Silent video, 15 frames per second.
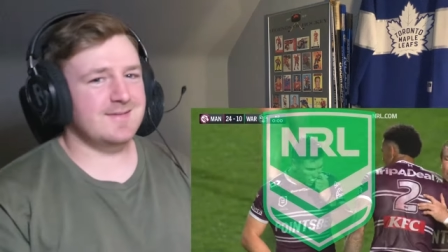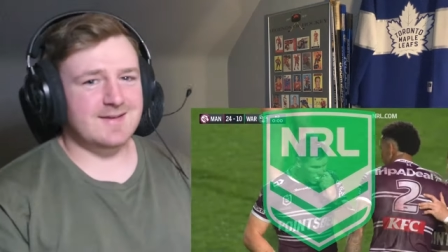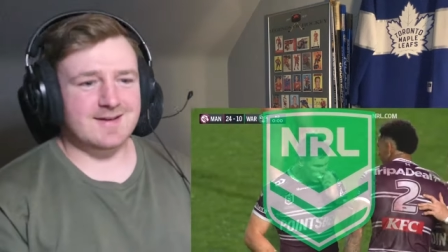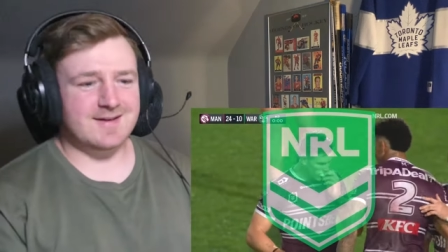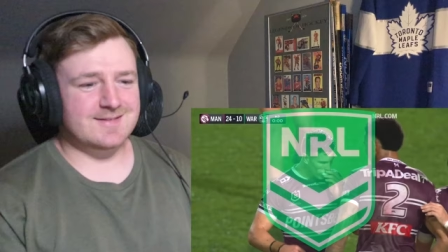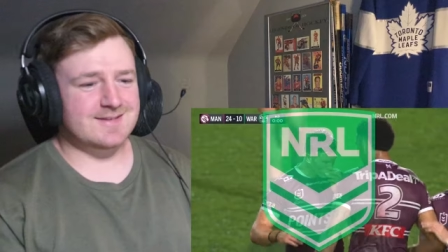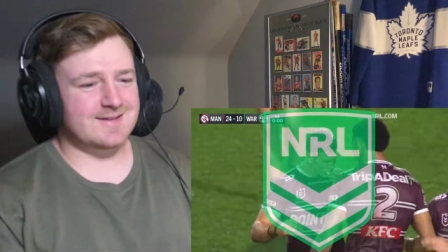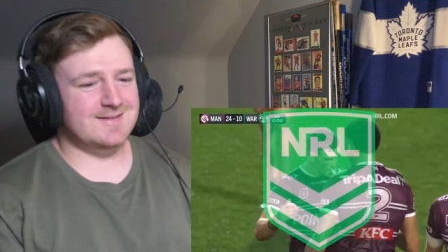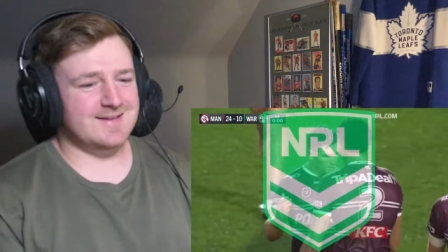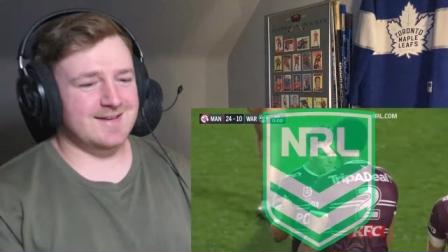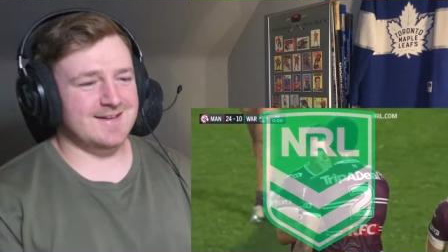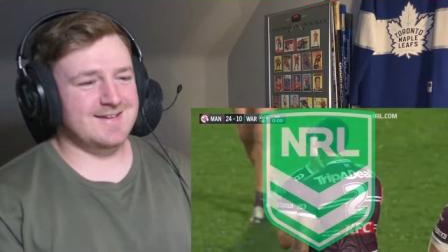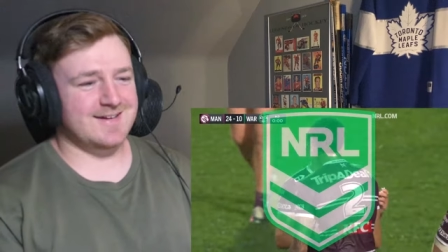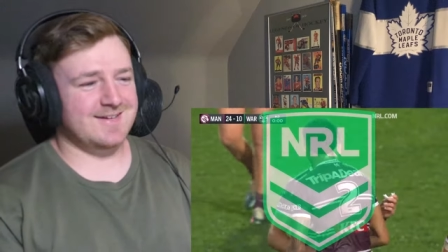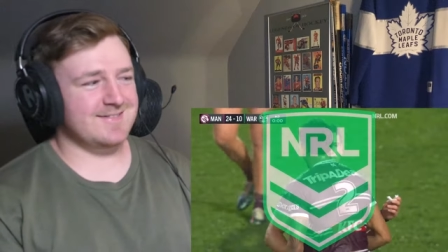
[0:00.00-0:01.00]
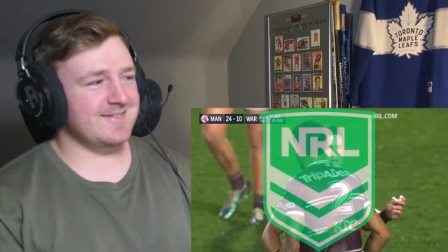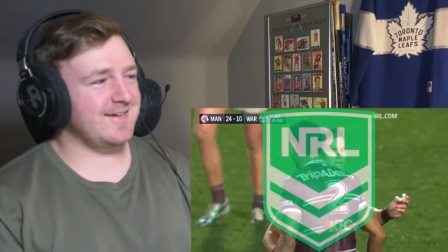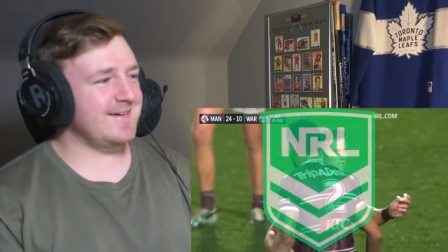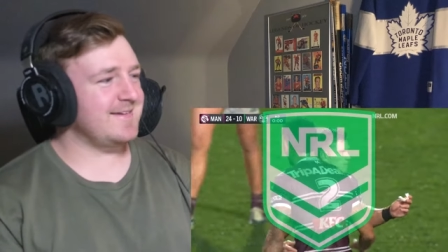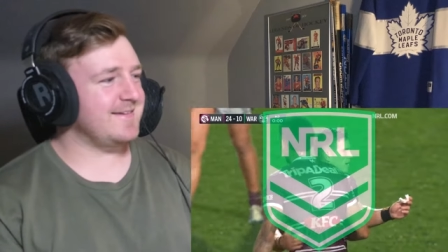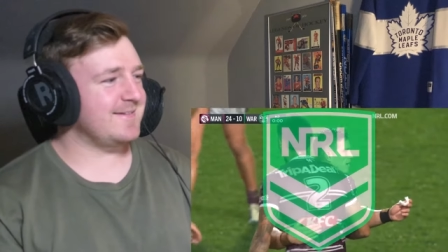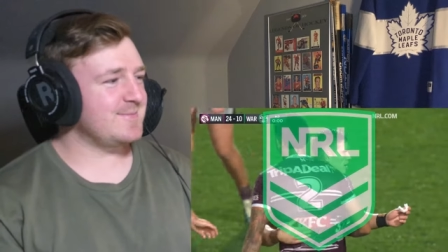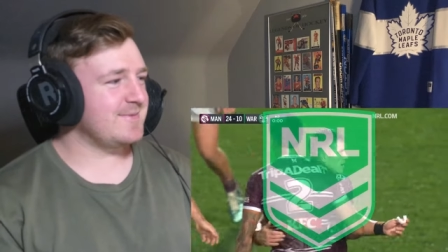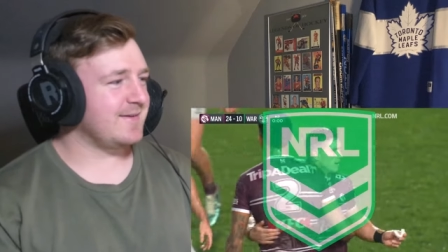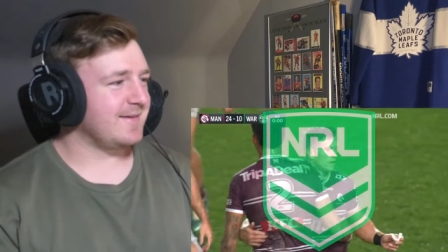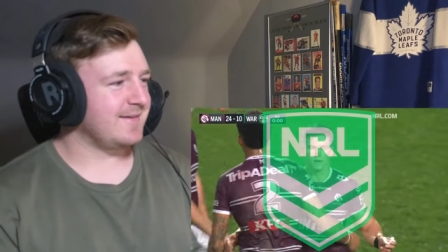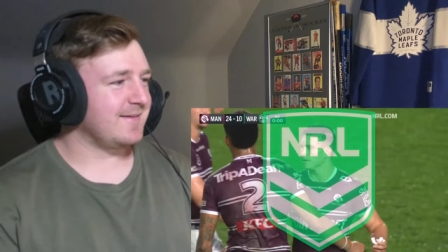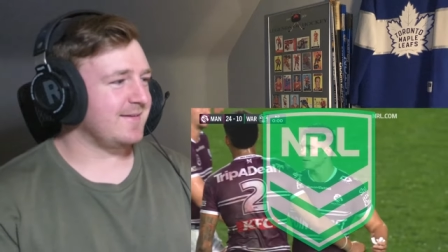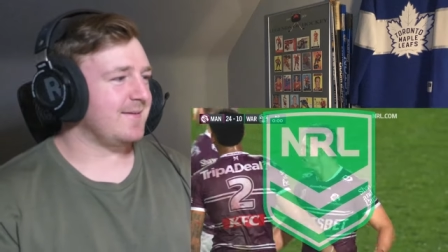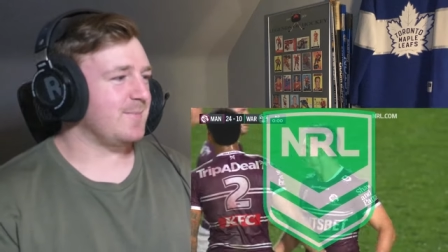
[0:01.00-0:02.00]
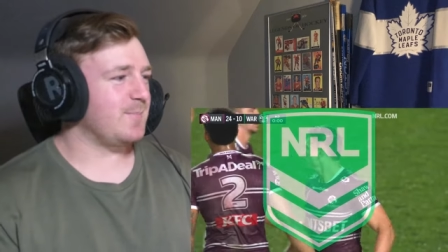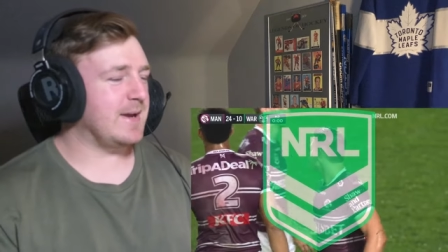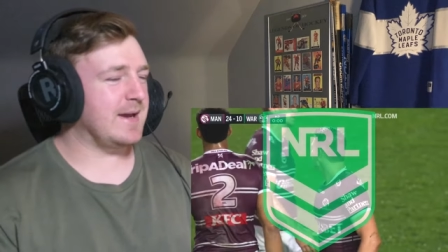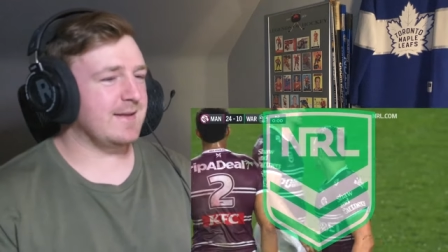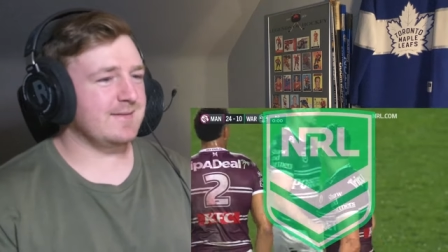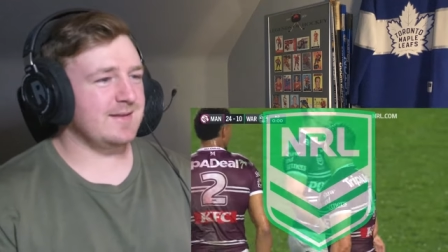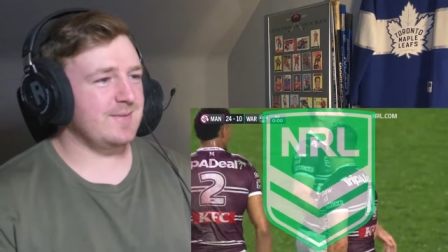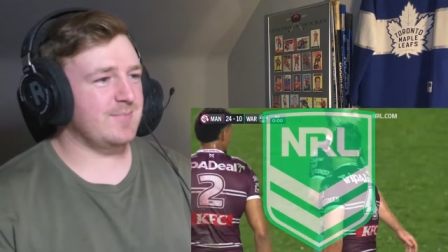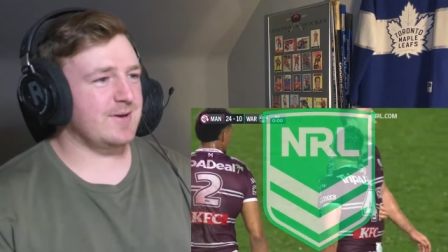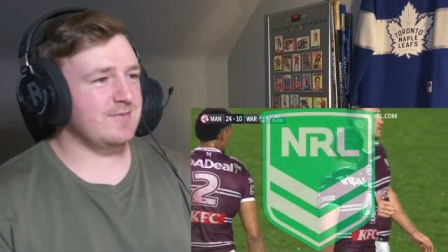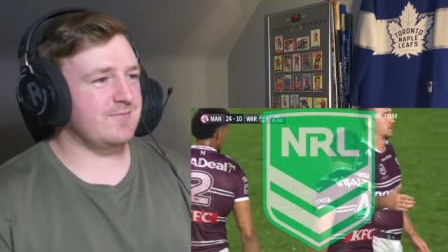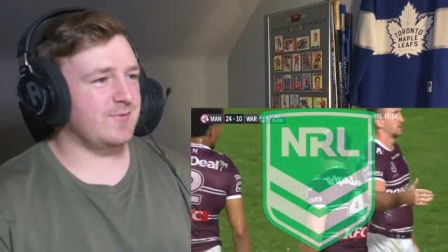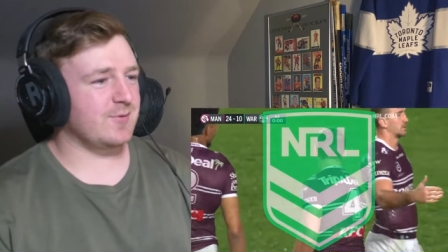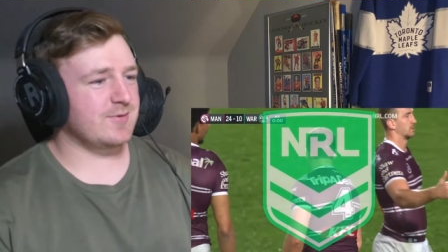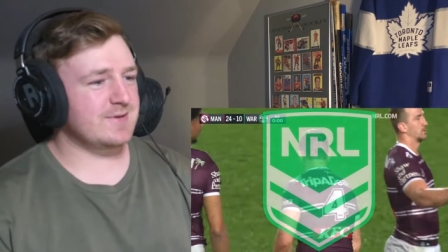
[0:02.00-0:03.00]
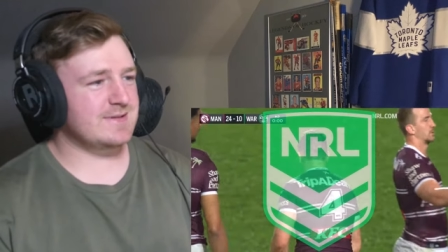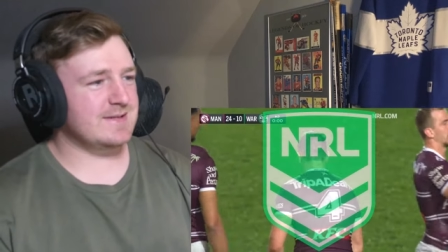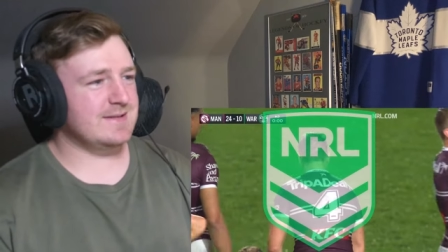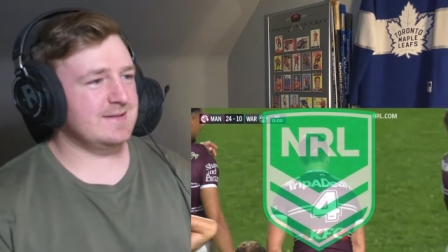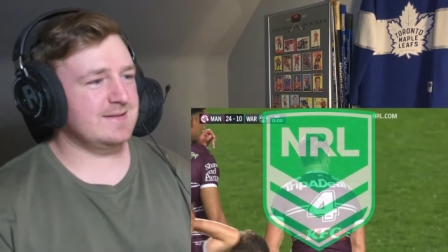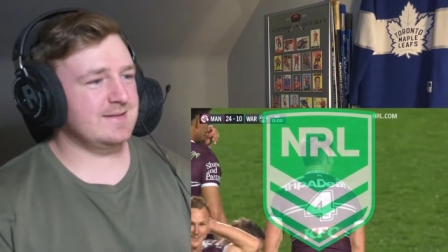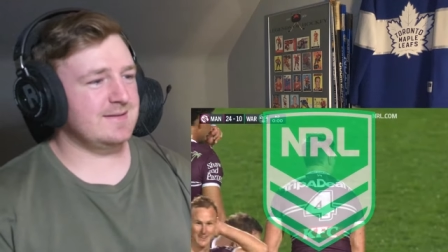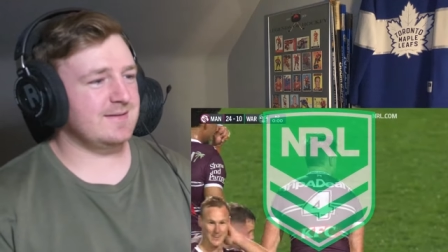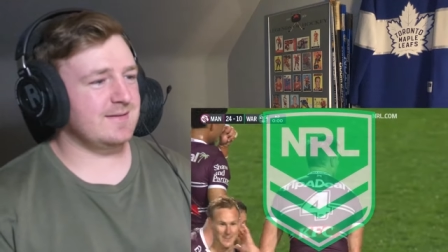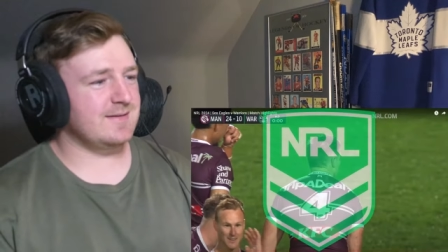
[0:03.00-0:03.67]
I got it right. Manly by 14.